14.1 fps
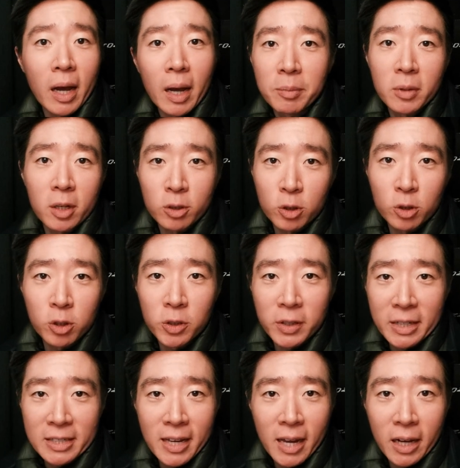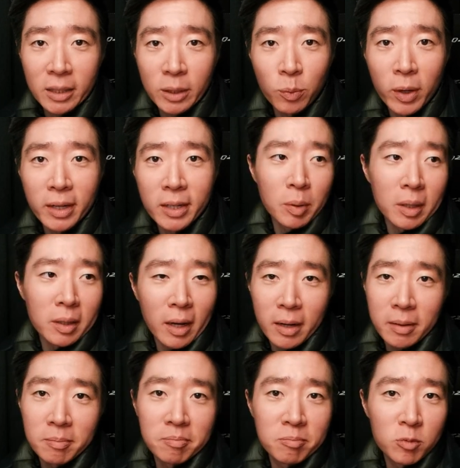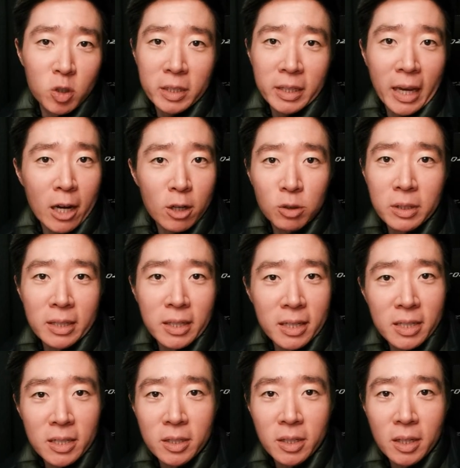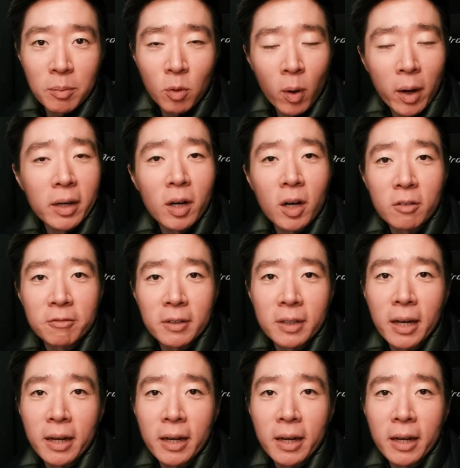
I'm not too sure exactly when, but I just casually listen to him quite often.